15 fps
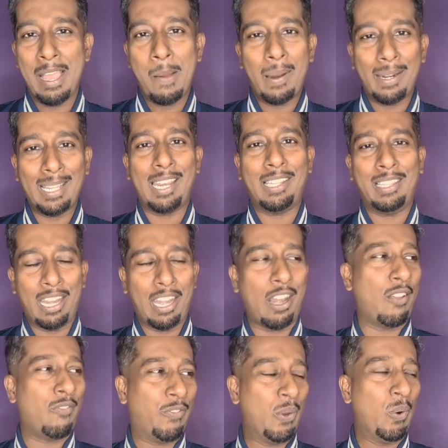But there
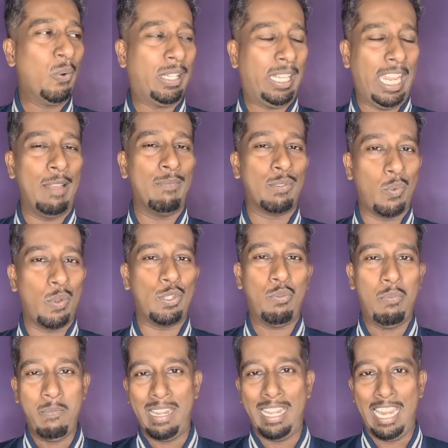are a few teams which
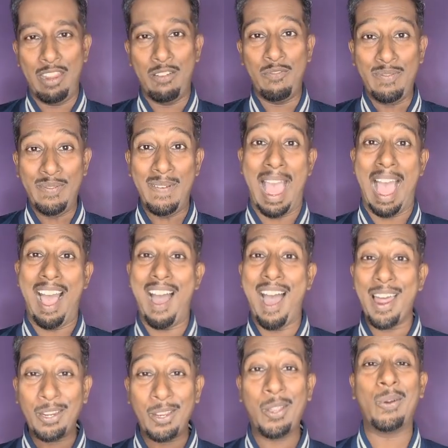we believe
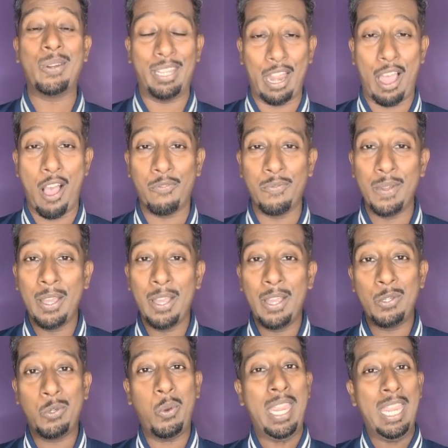are good enough
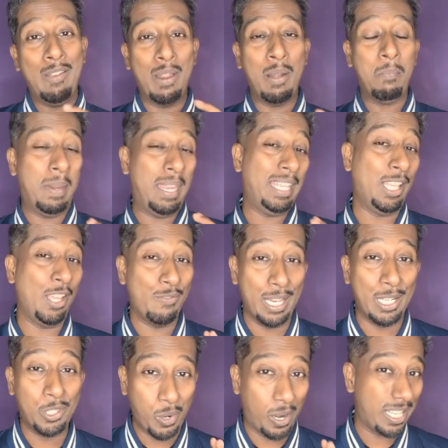to even be the
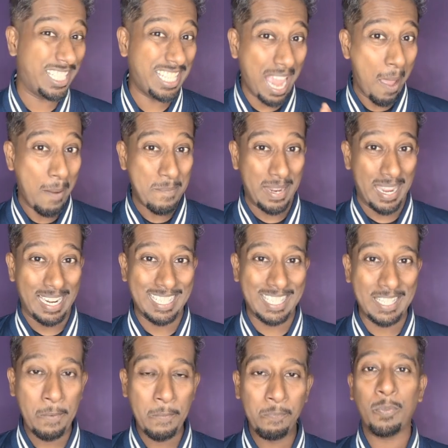eventual
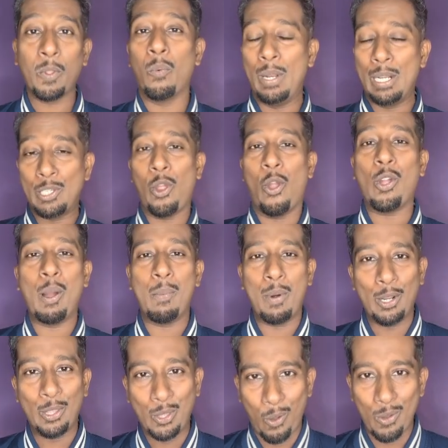champions. We'll talk
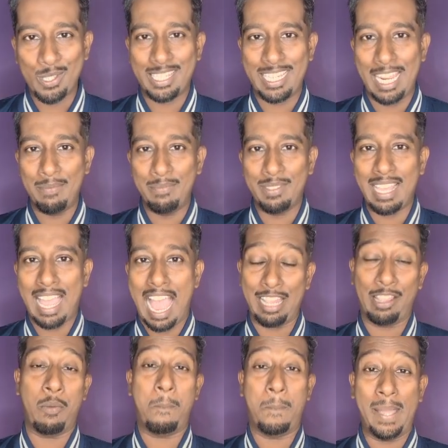about those teams
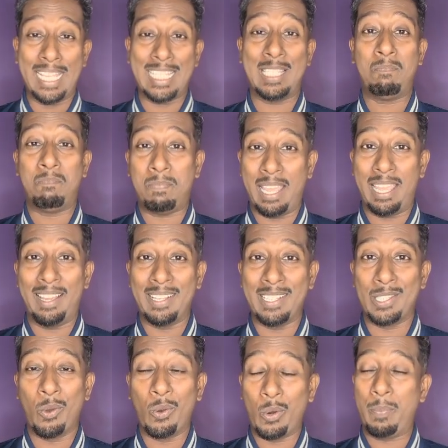and the best
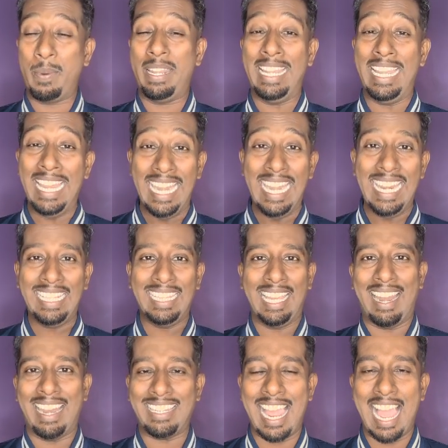players who could be leading
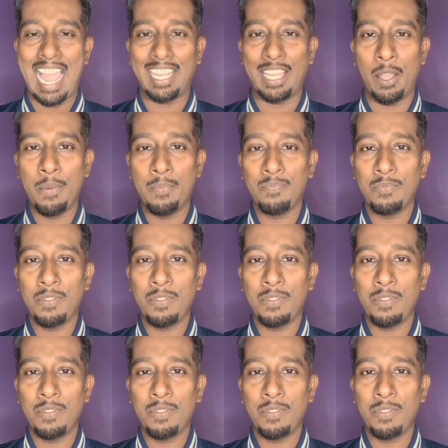their attack